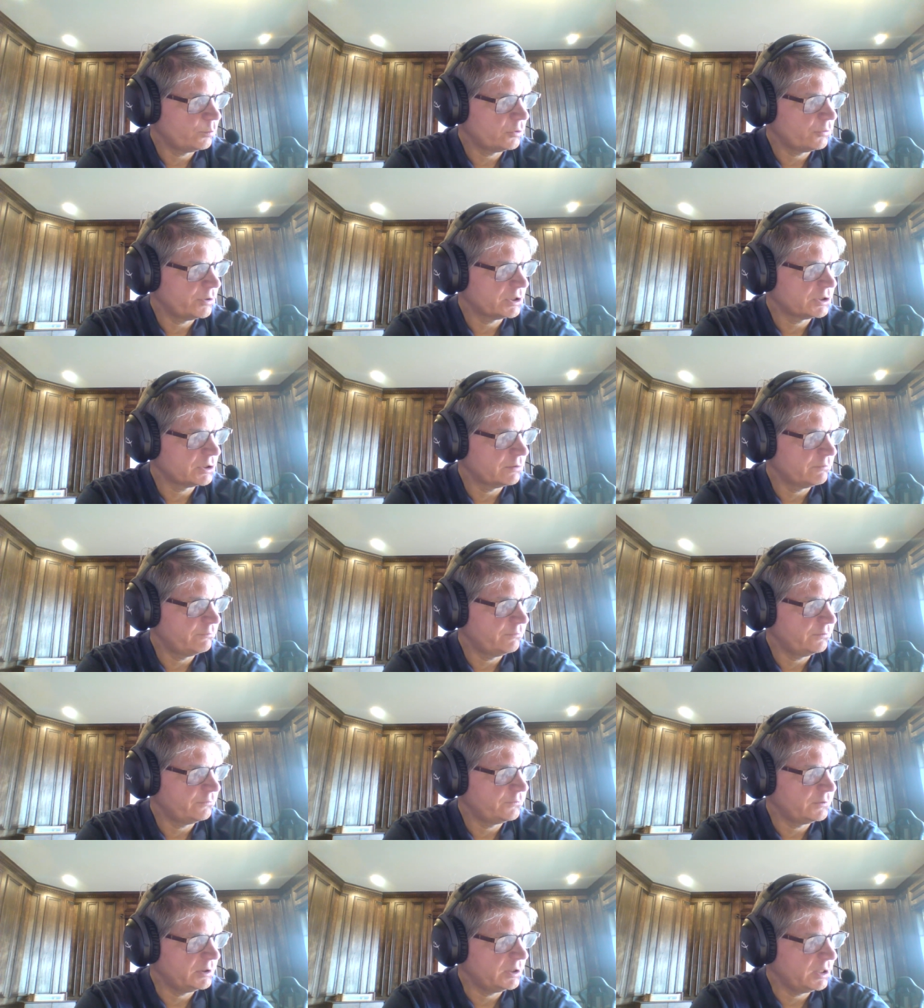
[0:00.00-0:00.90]
Question
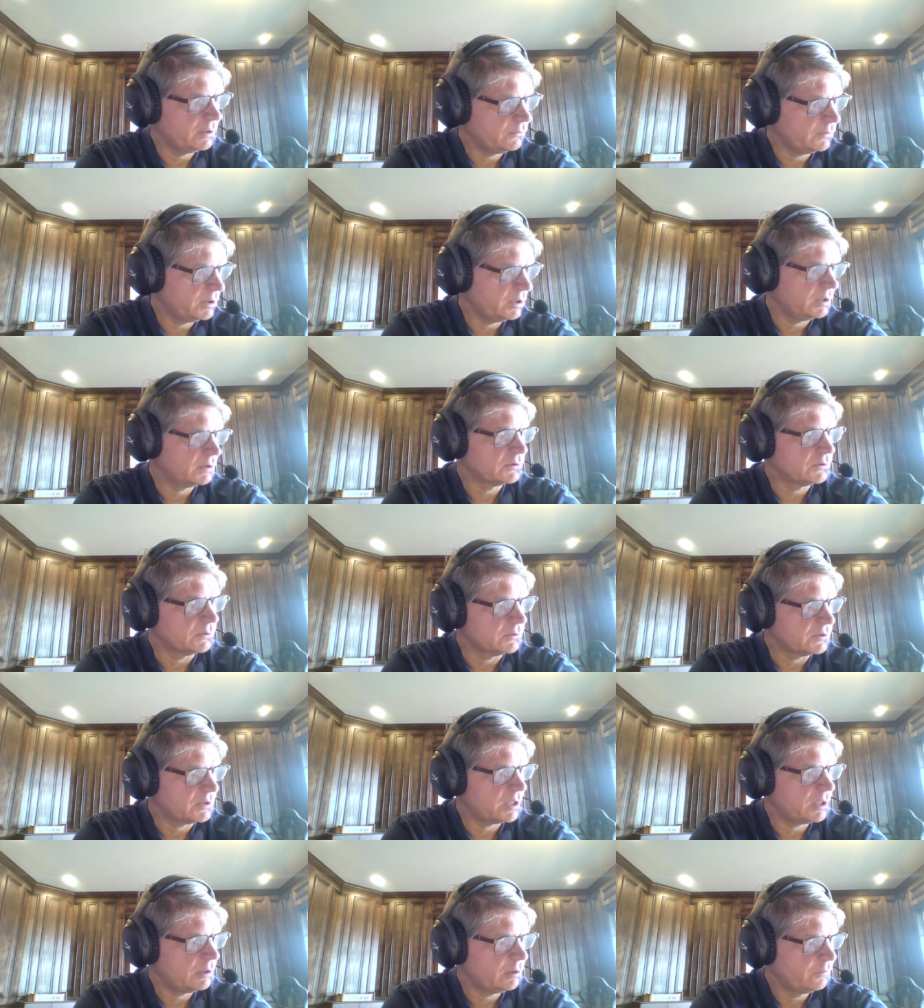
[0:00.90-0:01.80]
58, the answer is
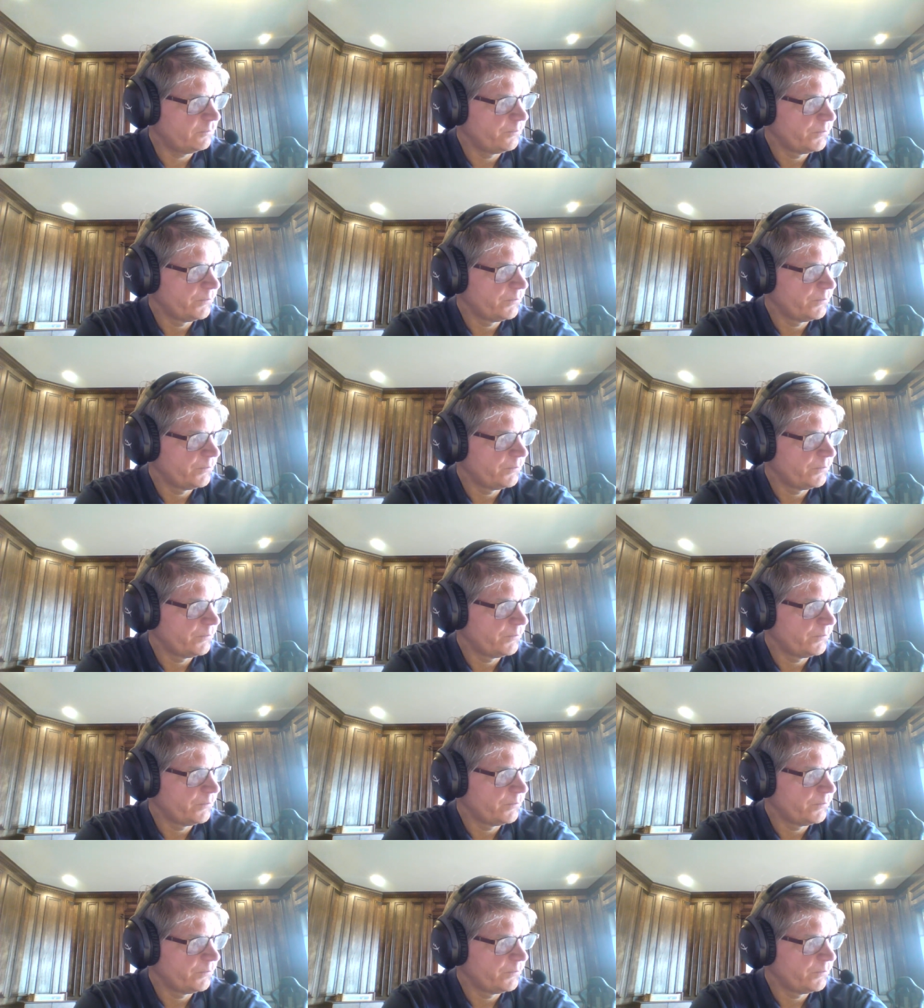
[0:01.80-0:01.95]
L.